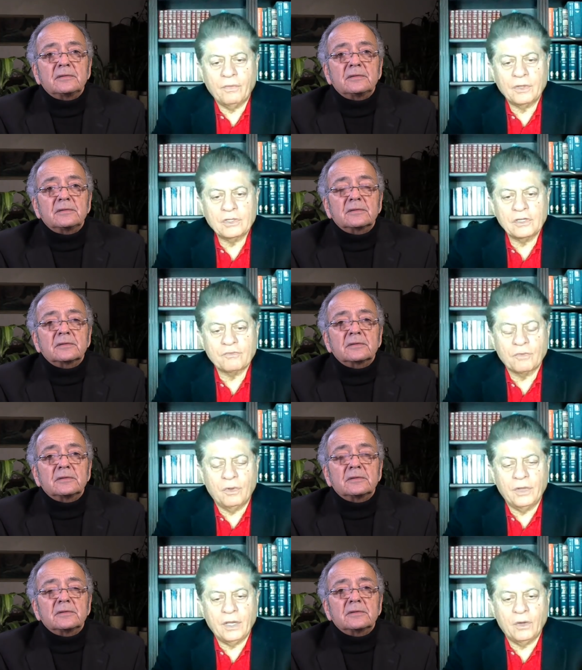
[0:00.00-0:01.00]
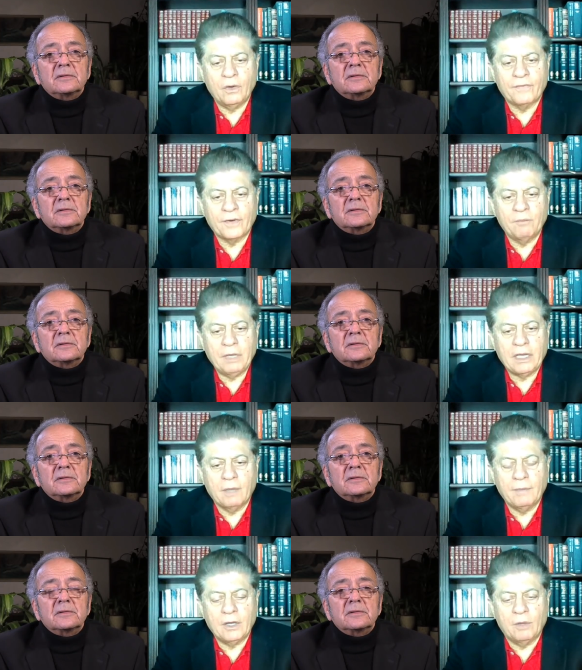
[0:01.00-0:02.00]
Speaker 1: they're just rolling over and
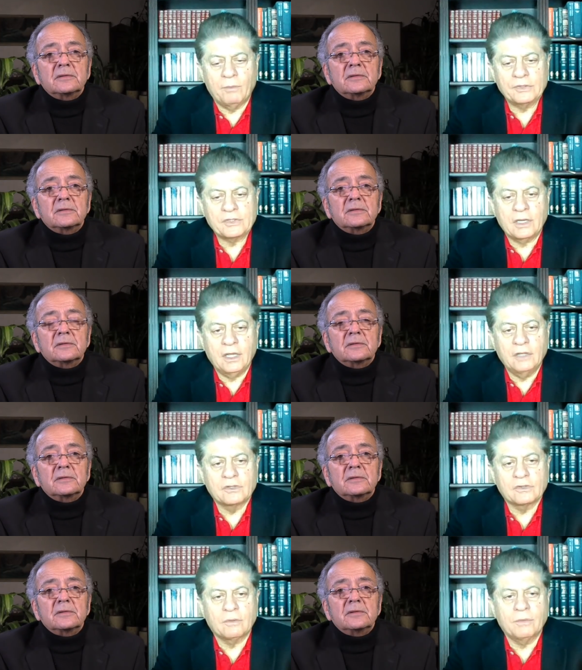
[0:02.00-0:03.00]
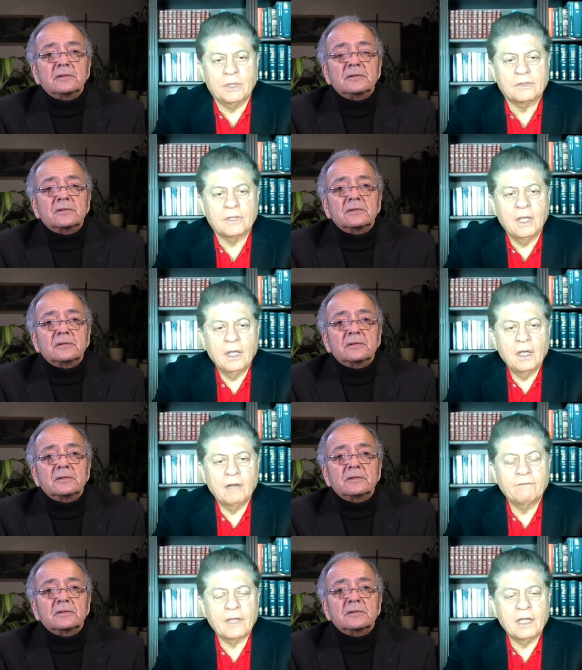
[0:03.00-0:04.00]
becoming almost an instrument
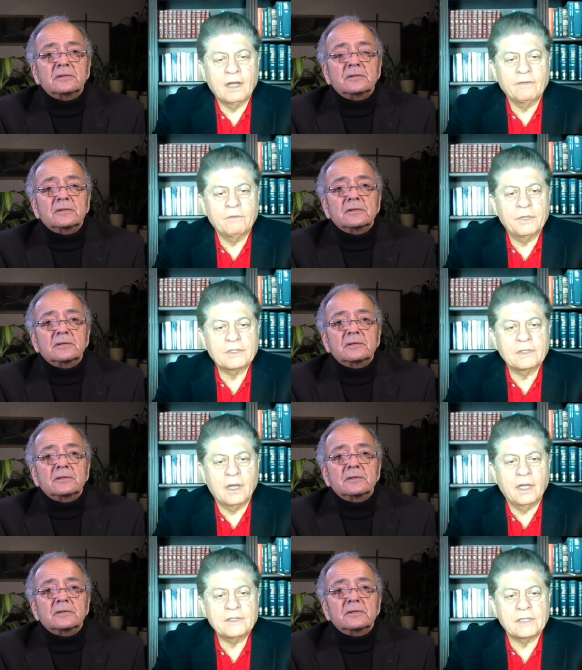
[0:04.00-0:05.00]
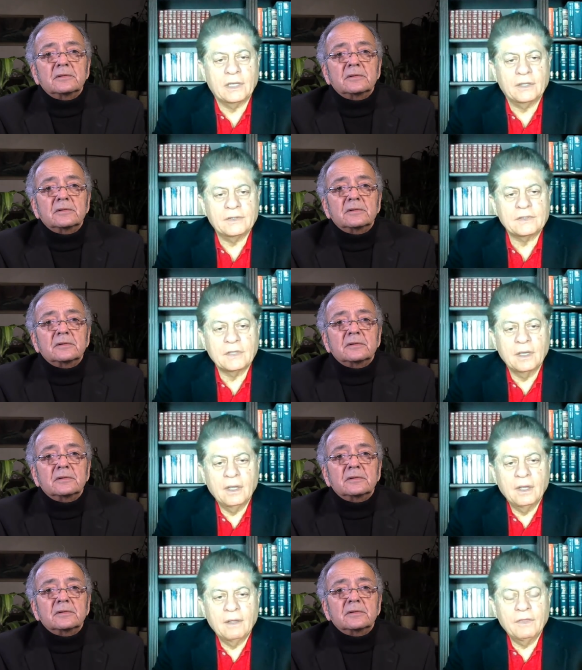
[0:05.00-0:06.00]
of the government's nonsense.
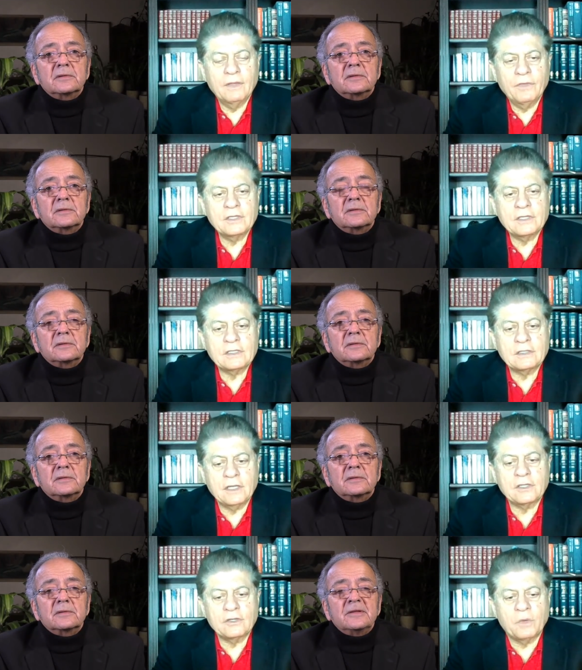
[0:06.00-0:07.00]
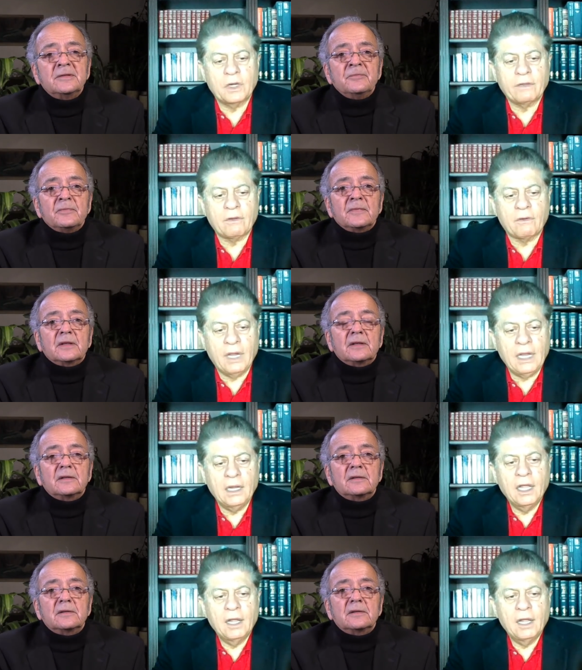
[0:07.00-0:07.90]
This is, this is one of the great